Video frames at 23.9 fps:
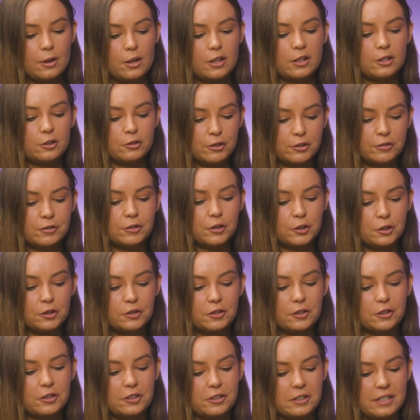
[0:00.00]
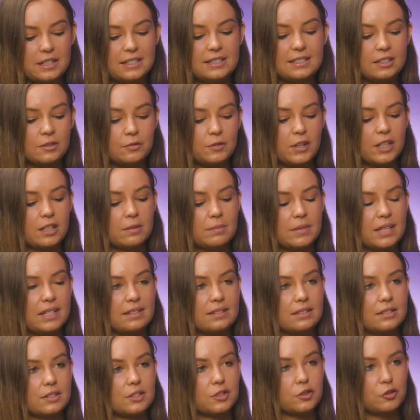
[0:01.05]
The review, though, it didn't
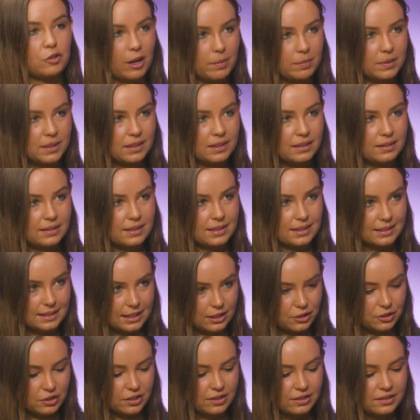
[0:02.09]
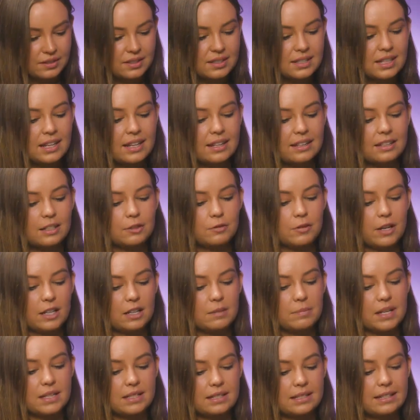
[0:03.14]
recommend scrapping the sessions. It
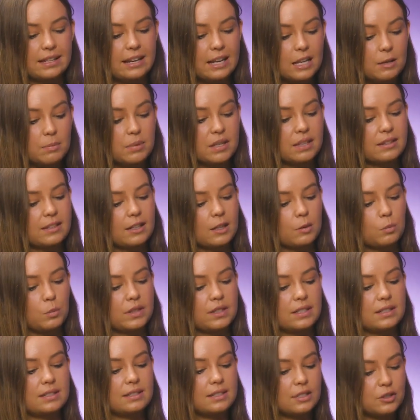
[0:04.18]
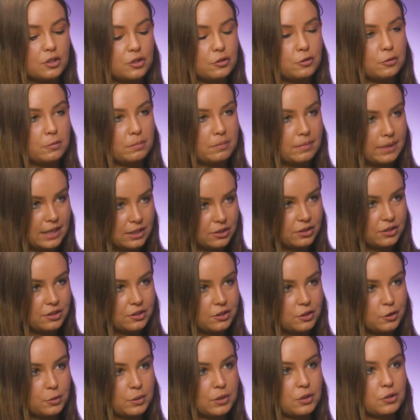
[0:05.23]
recommended keeping them with additional
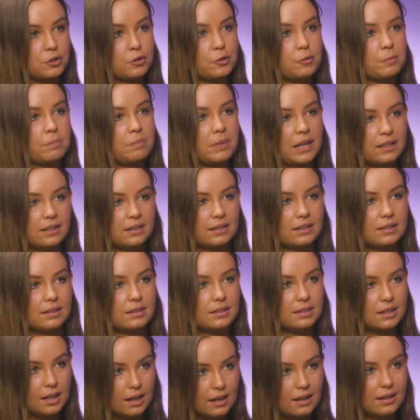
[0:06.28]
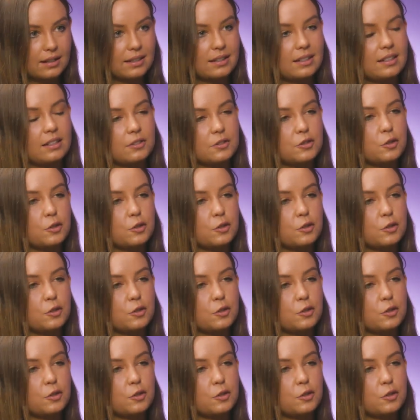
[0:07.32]
measures to ensure better targeting.